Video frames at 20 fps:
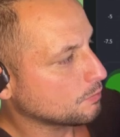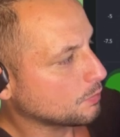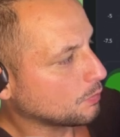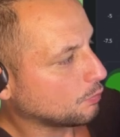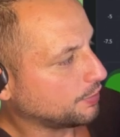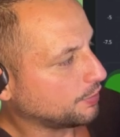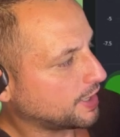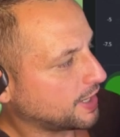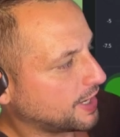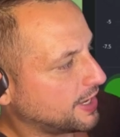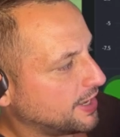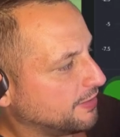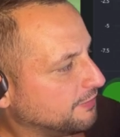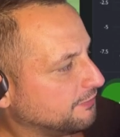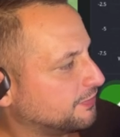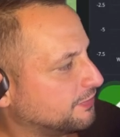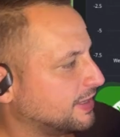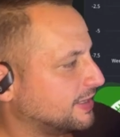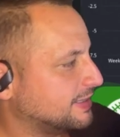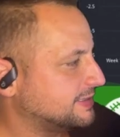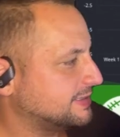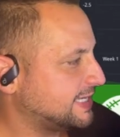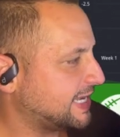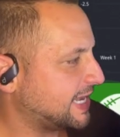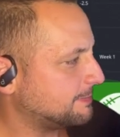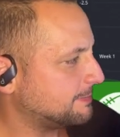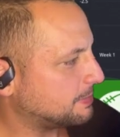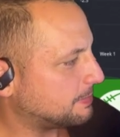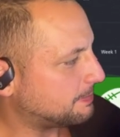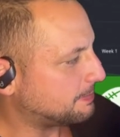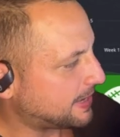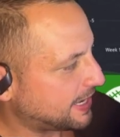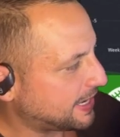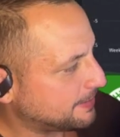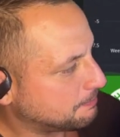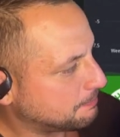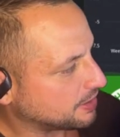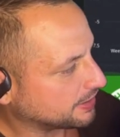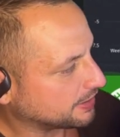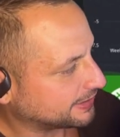We have Tampa Bay
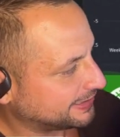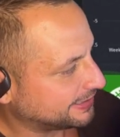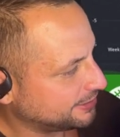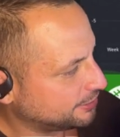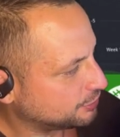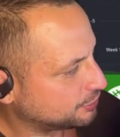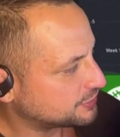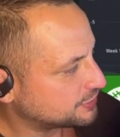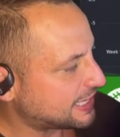Buccaneers